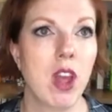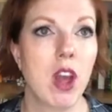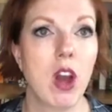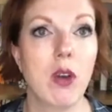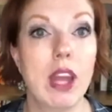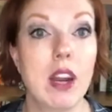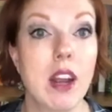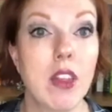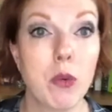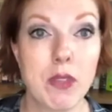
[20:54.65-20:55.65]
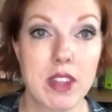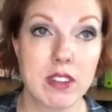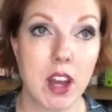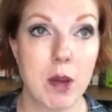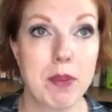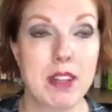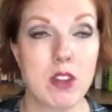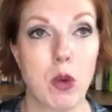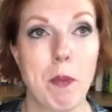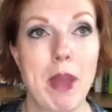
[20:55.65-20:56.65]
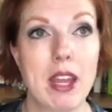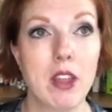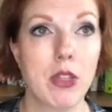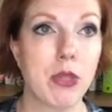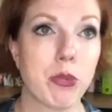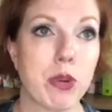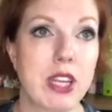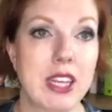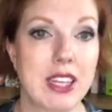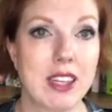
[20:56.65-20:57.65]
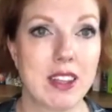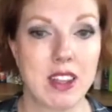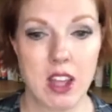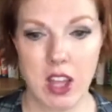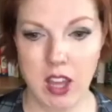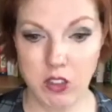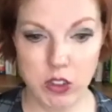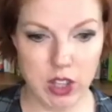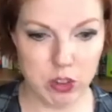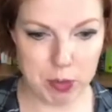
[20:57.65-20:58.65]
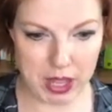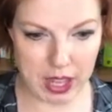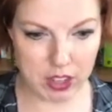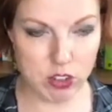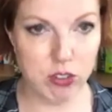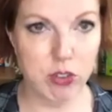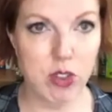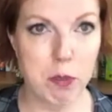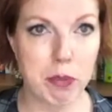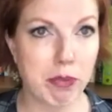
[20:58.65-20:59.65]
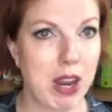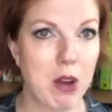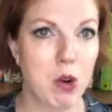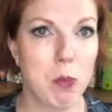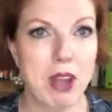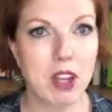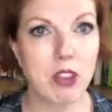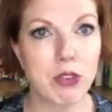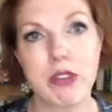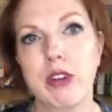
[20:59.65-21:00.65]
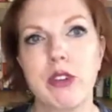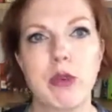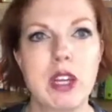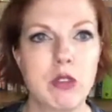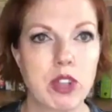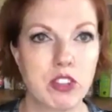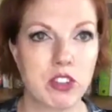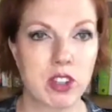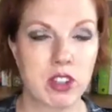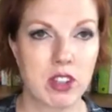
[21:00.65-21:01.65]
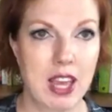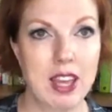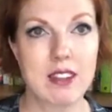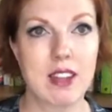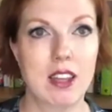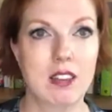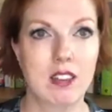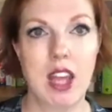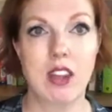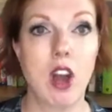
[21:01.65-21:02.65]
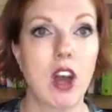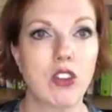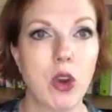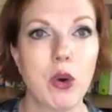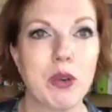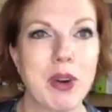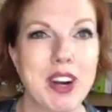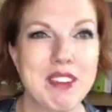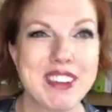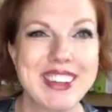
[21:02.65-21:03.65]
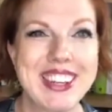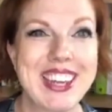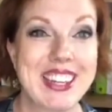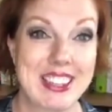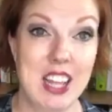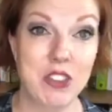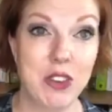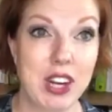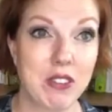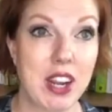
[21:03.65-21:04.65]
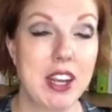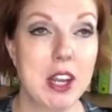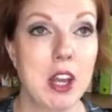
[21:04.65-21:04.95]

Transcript: Okay, and another one that's common is omega-3. Do you guys pay extra for the brown omega-3 enriched eggs at Costco or wherever? Sounds great, right?